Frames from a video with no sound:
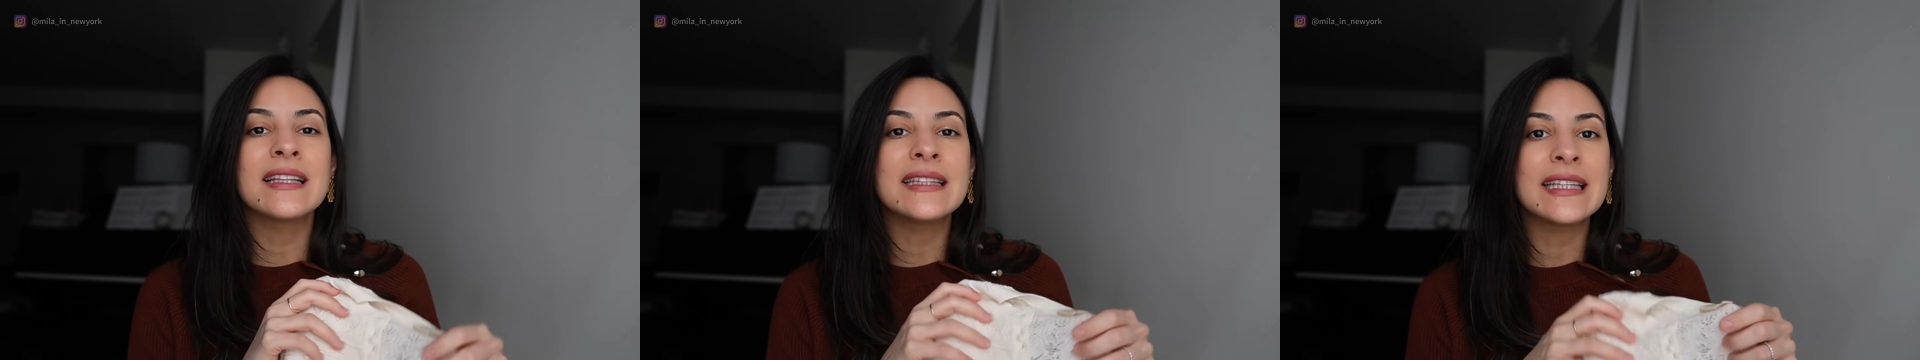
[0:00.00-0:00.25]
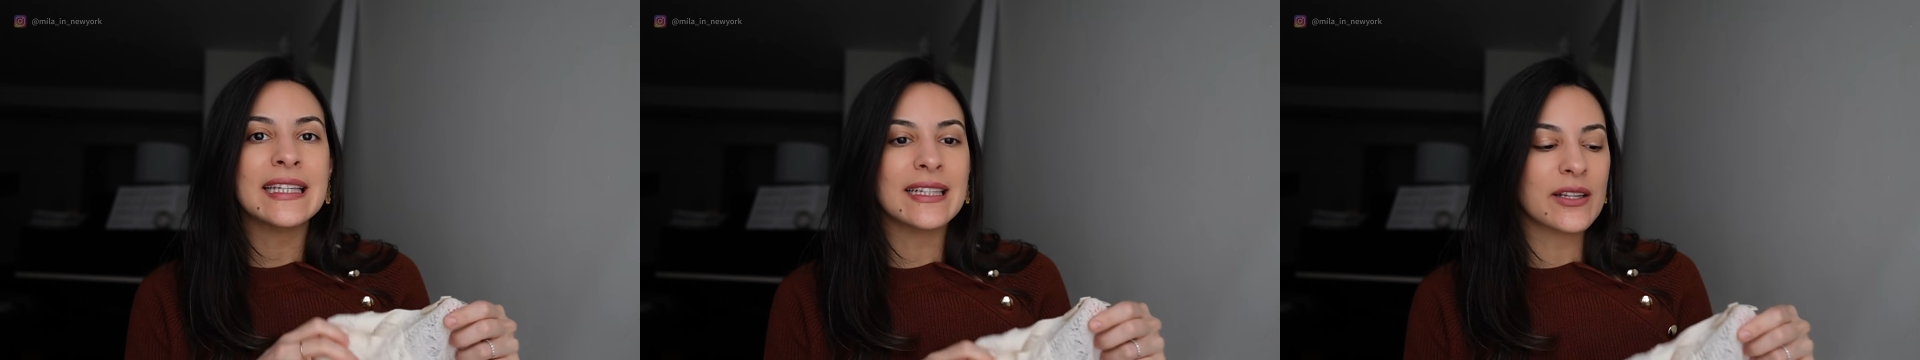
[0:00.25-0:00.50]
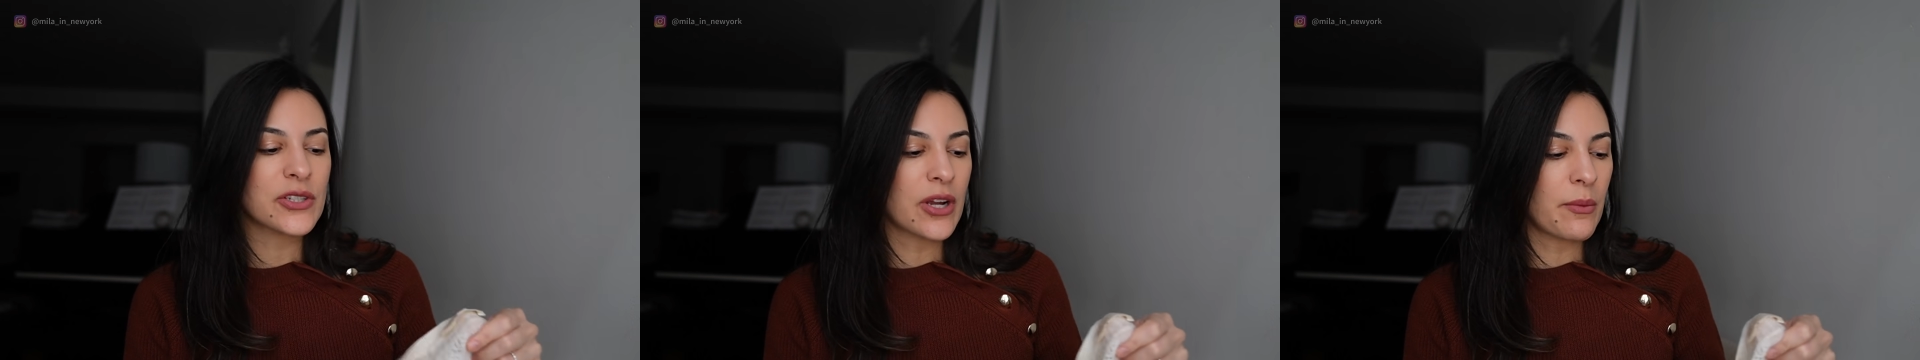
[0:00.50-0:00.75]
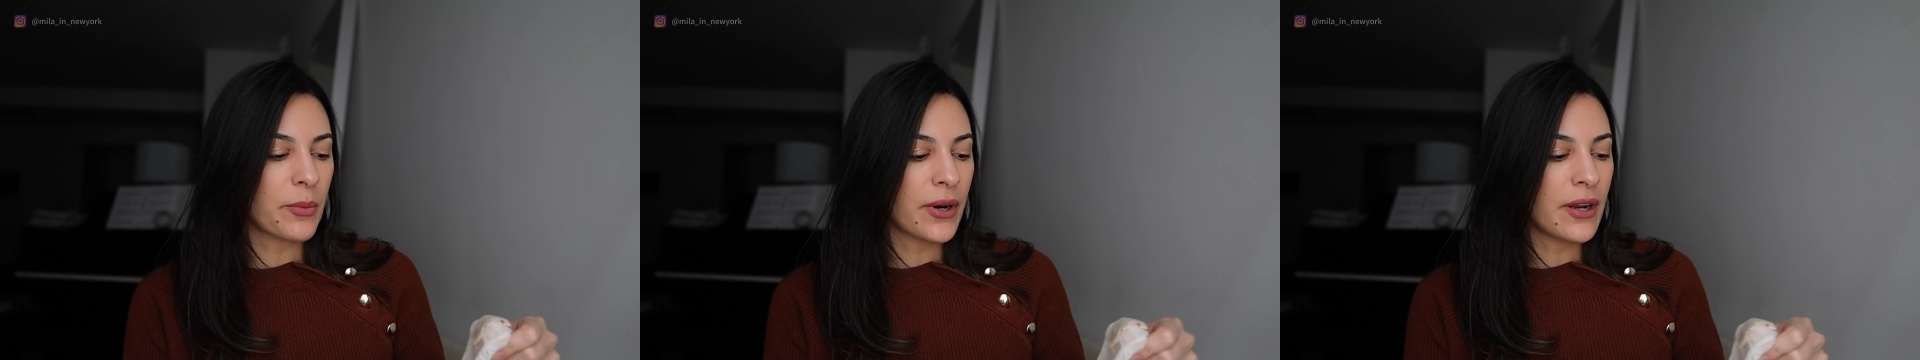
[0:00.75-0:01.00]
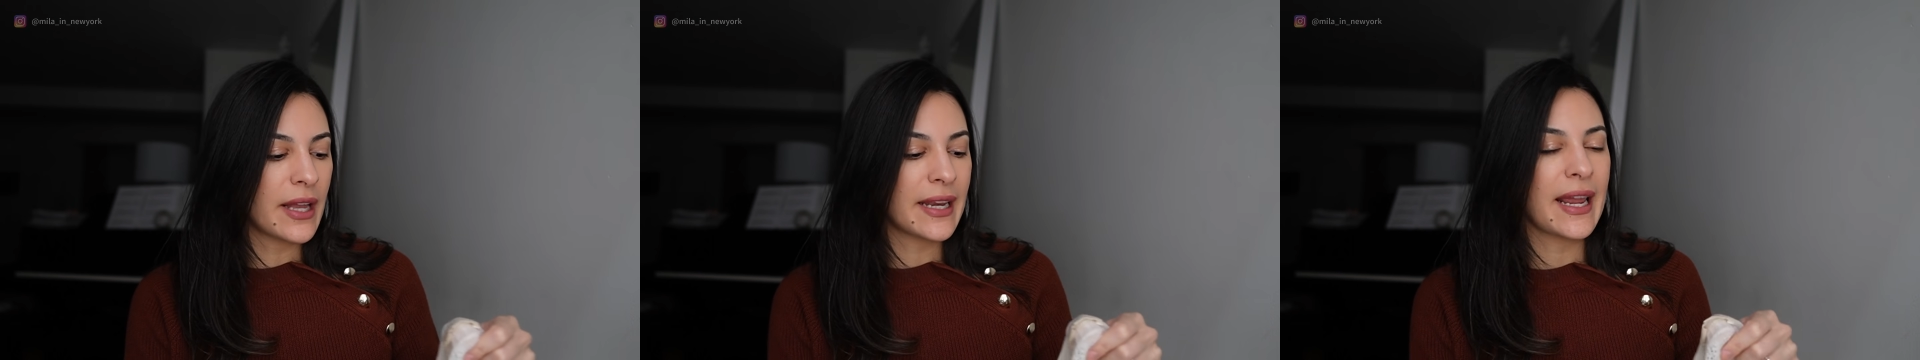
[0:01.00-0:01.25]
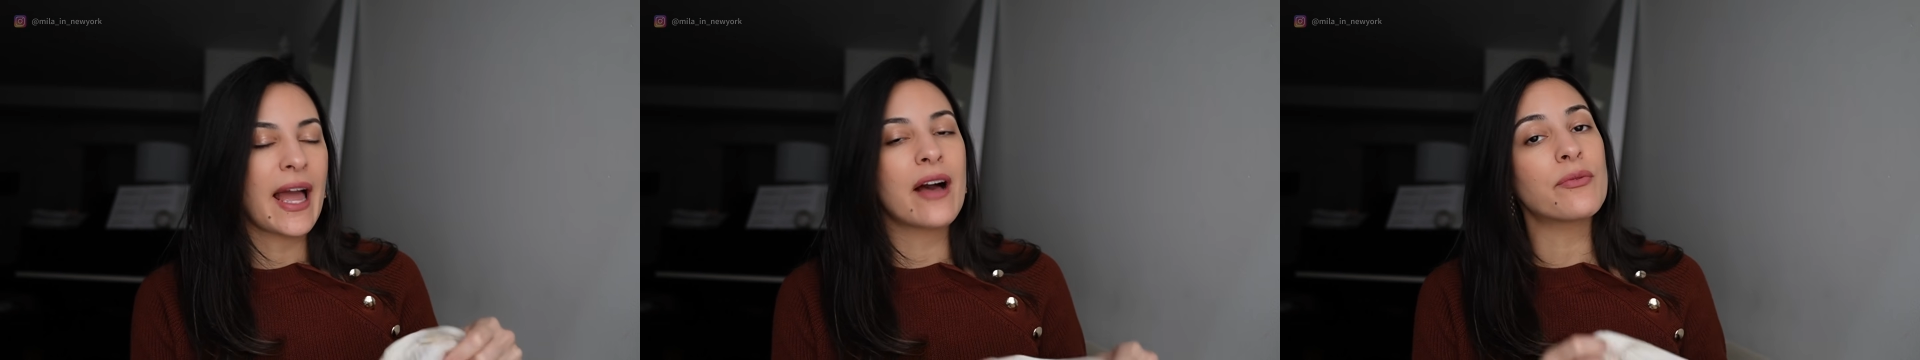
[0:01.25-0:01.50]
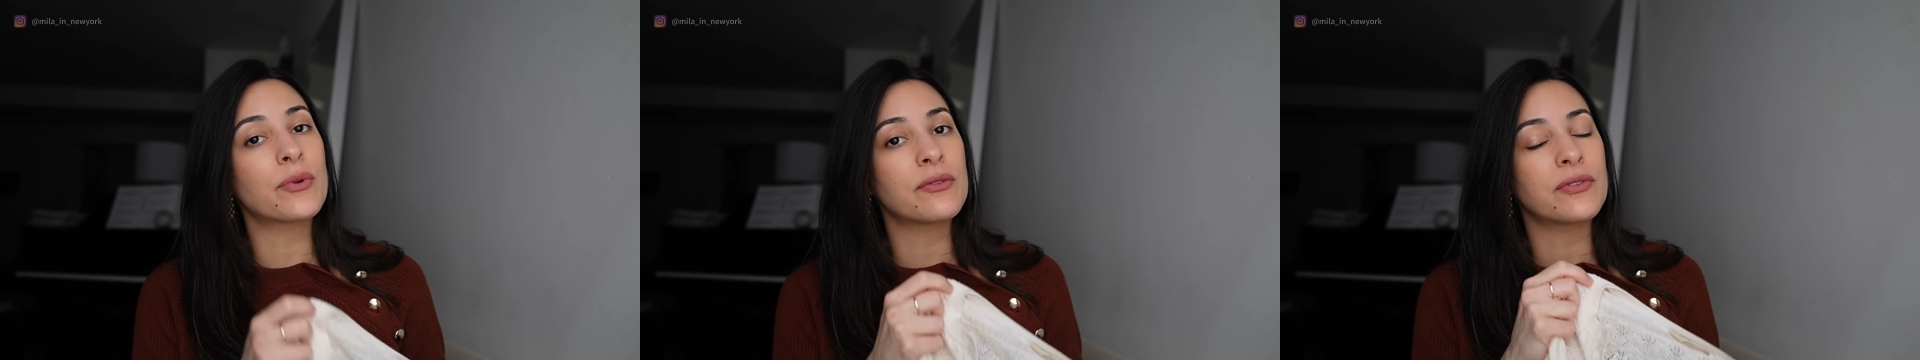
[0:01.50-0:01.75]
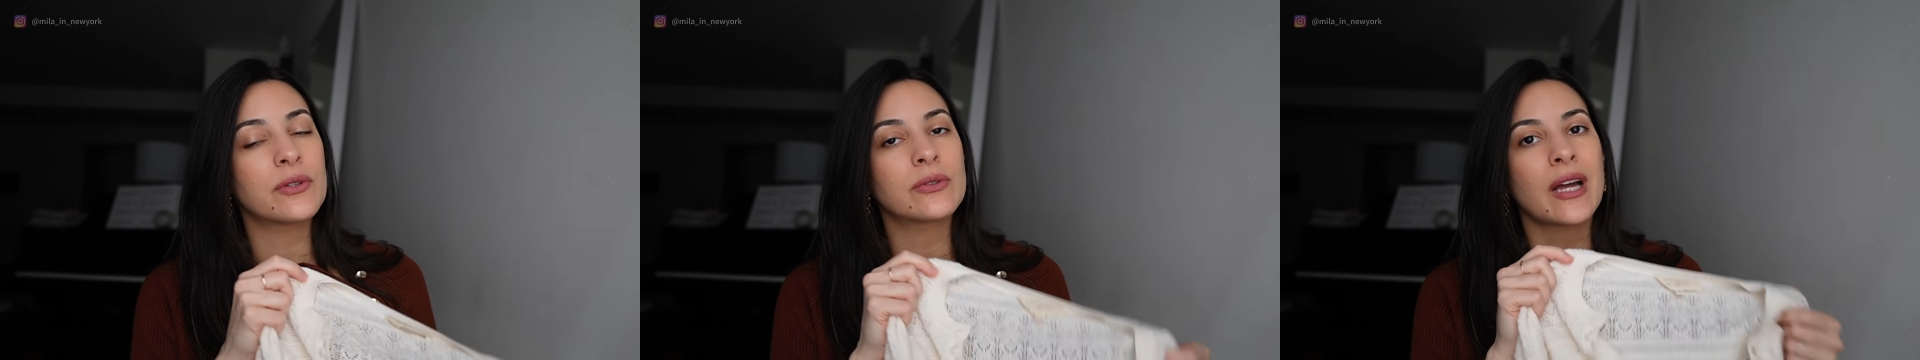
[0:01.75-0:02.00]
a Lyna jumper, and I have
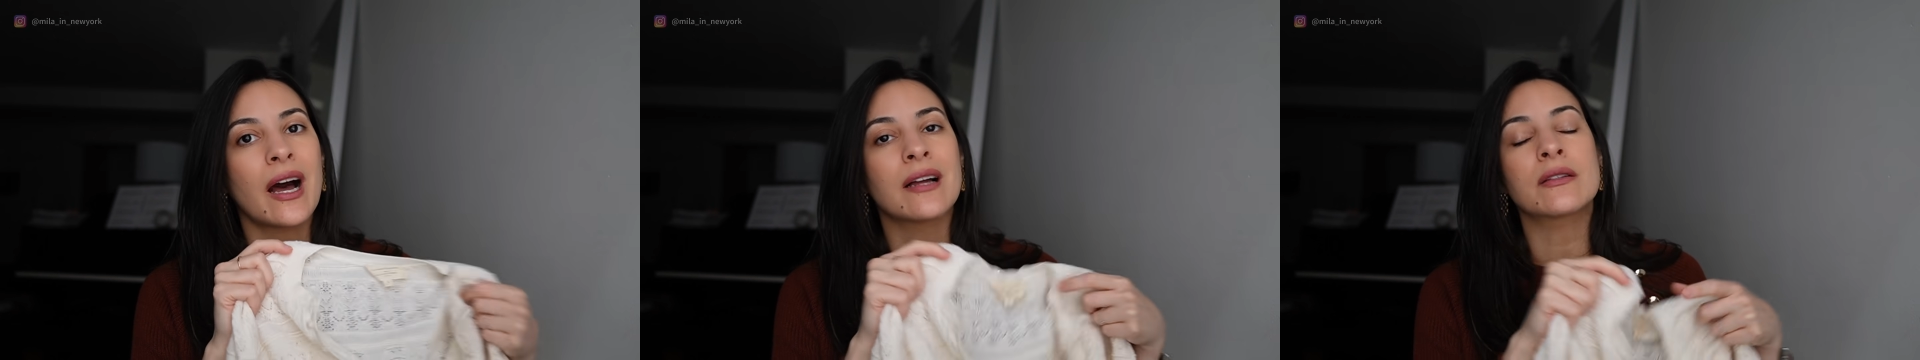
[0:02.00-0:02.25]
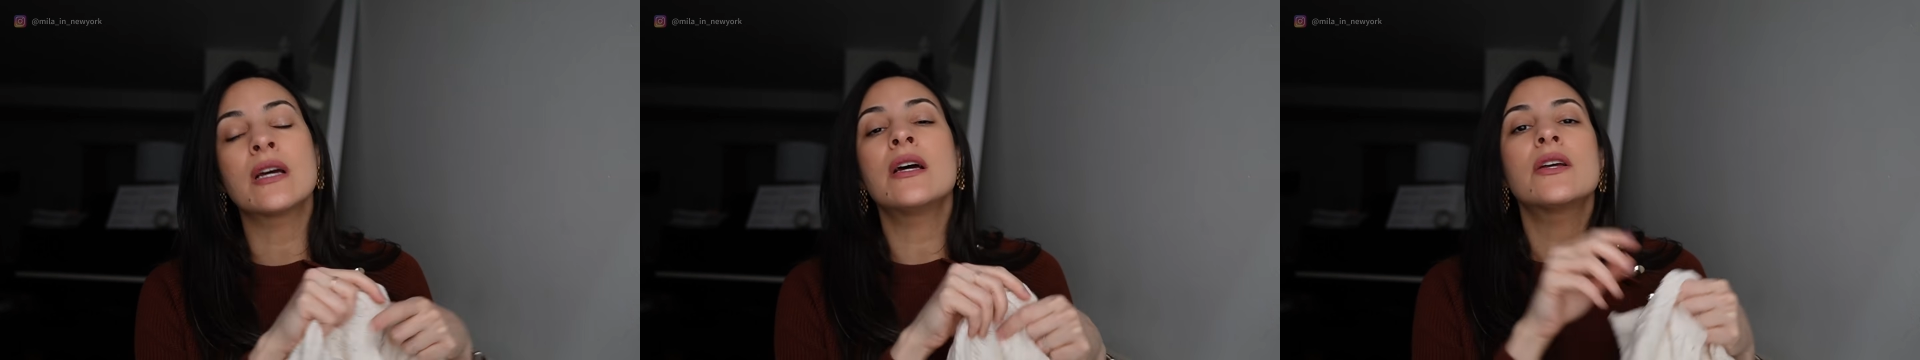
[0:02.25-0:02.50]
reviewed that.